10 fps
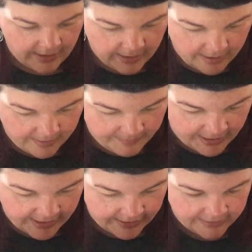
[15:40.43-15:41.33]

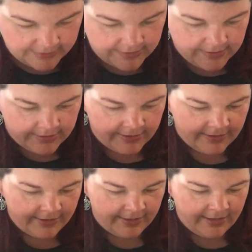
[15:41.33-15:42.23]
And
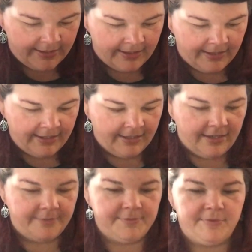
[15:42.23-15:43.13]

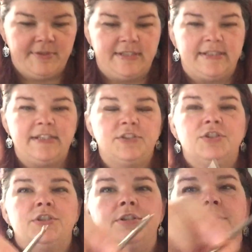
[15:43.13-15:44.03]
it comes with a
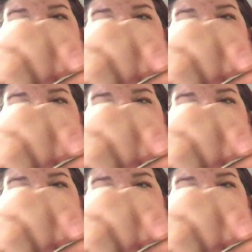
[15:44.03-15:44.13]
stitch